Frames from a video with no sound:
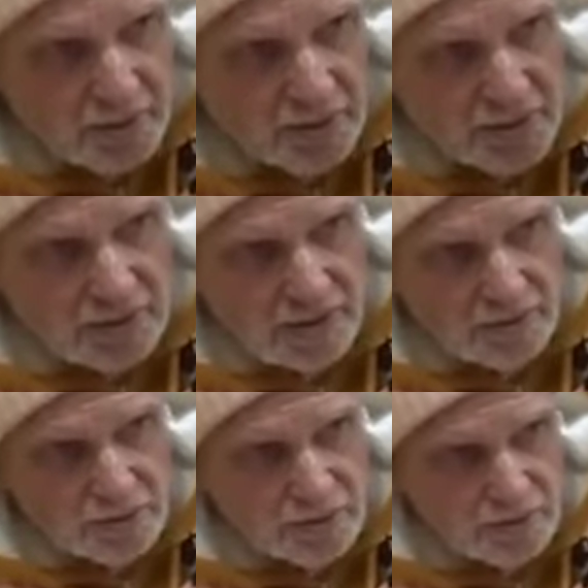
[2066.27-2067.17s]
This
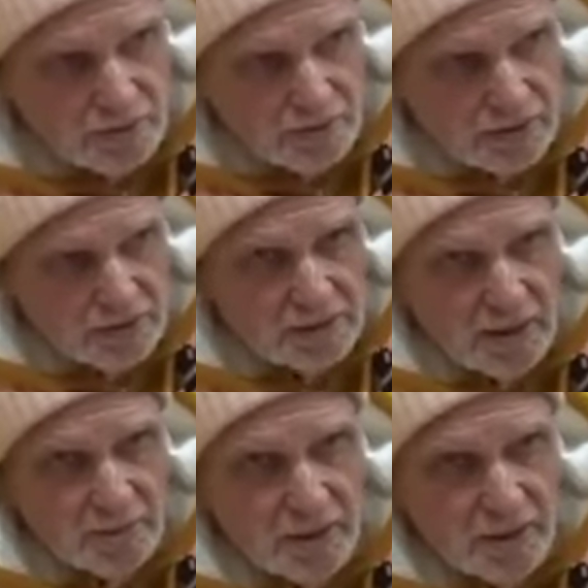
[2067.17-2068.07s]
current is
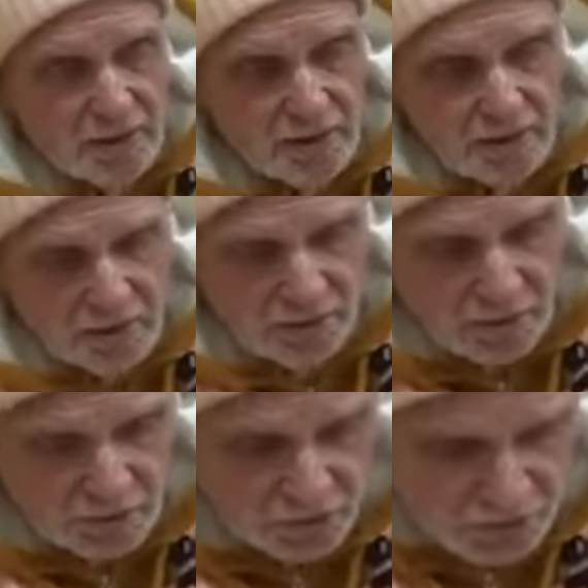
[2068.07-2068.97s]
coming
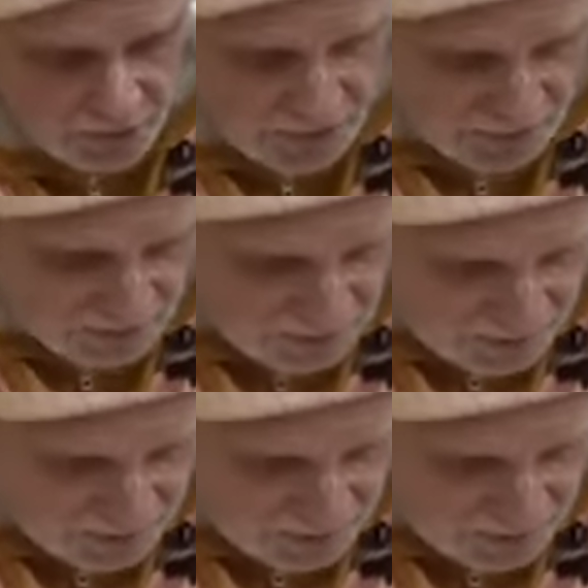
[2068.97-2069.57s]
through the